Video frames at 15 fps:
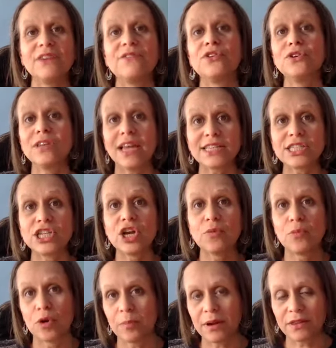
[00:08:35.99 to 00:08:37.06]
If you'd like to know
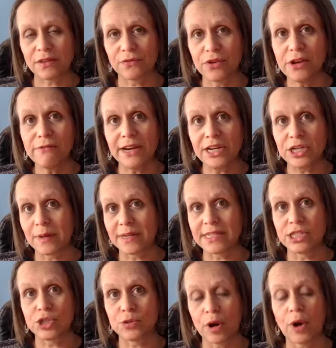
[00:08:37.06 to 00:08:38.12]
more about the Free Range
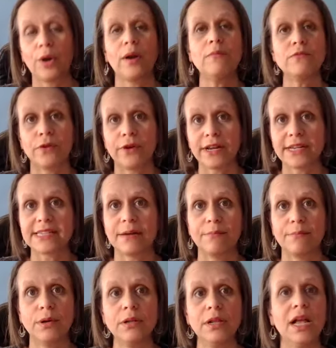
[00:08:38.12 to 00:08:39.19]
Messenger program, for
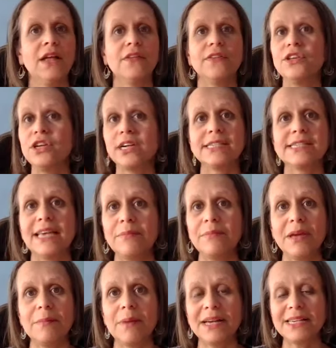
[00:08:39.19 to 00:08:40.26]
example, then you can send
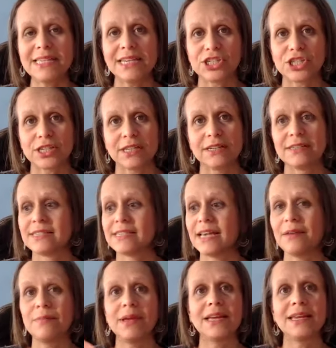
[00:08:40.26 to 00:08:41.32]
me a message. You can
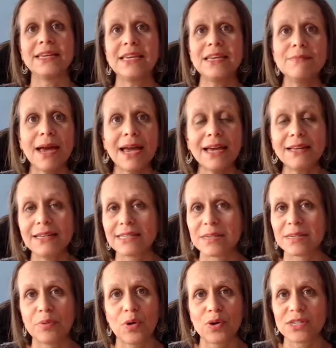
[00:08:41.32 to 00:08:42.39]
send me an email at
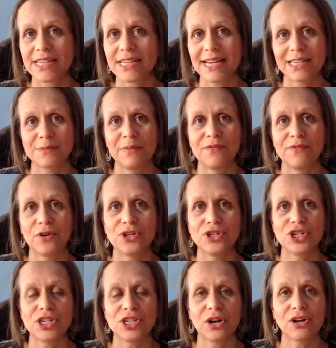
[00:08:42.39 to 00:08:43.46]

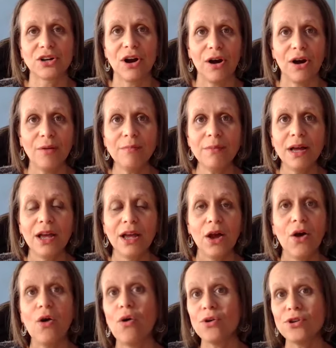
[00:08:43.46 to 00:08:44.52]
support@yasminvorajee.com,
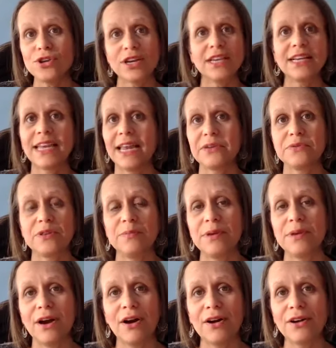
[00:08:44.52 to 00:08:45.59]
or you can connect with
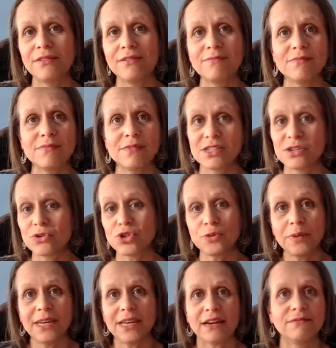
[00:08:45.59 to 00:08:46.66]
me on social
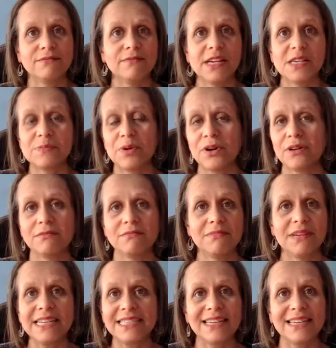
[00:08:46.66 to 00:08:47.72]
media, Facebook,
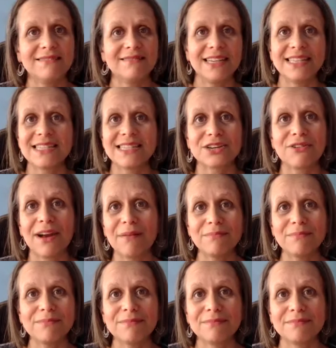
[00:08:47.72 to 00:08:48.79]
LinkedIn,
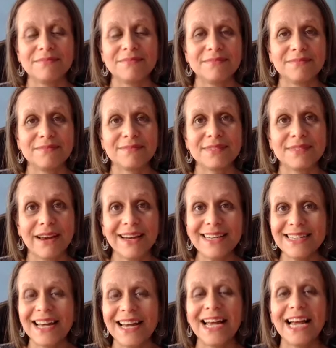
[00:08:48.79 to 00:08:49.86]
Instagram, right?